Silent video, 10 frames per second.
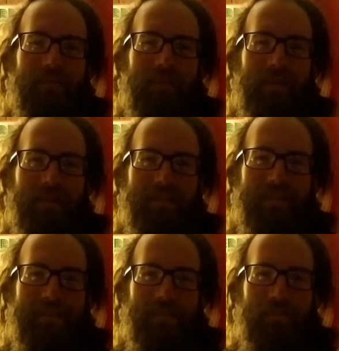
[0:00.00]

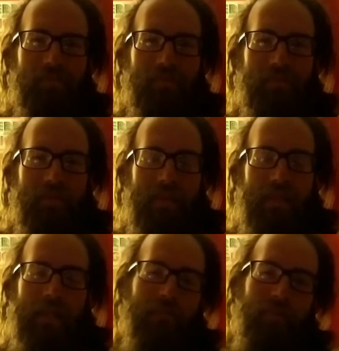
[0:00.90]
Because
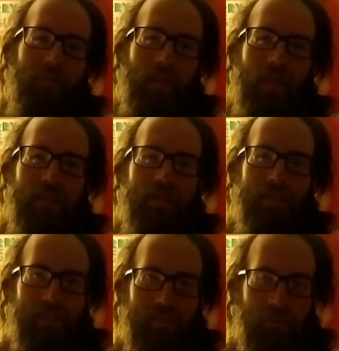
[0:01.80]
if the players
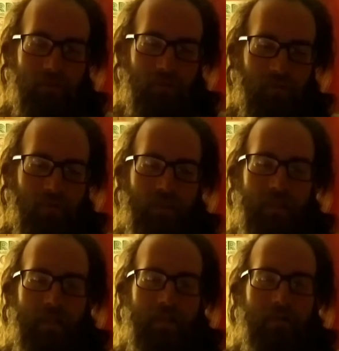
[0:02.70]
see you
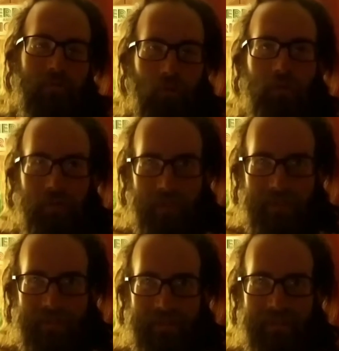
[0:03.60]
roll your
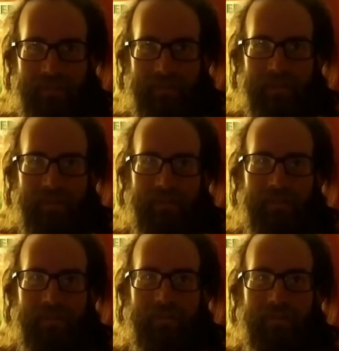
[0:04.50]
dice,
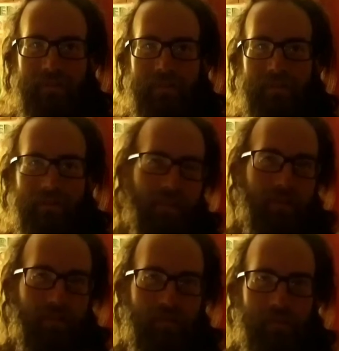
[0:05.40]
then
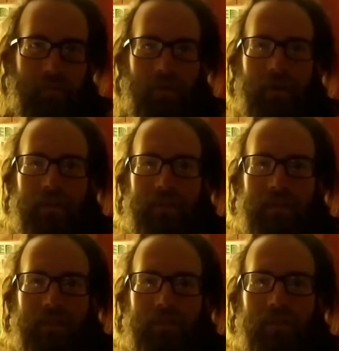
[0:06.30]
they'll feel more honest,
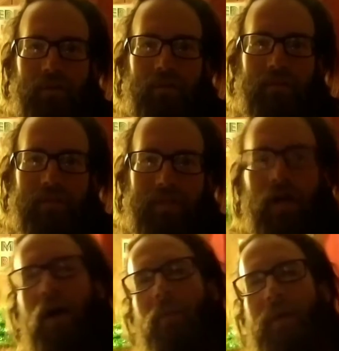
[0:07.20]
like, you know, it's like,
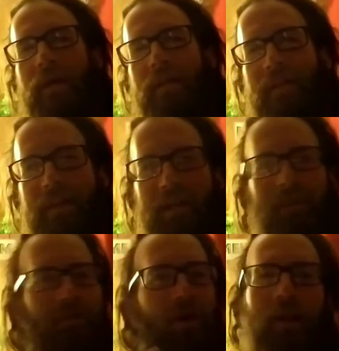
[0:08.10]
oh man,
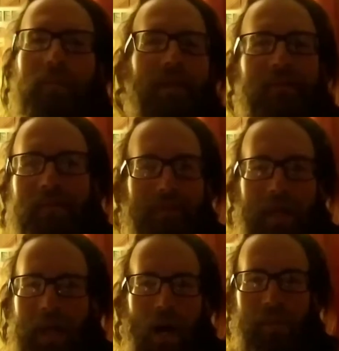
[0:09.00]
you totally missed me with
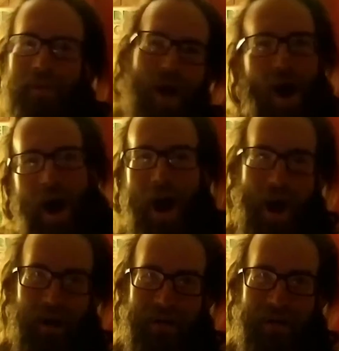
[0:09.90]
that goblin, haha.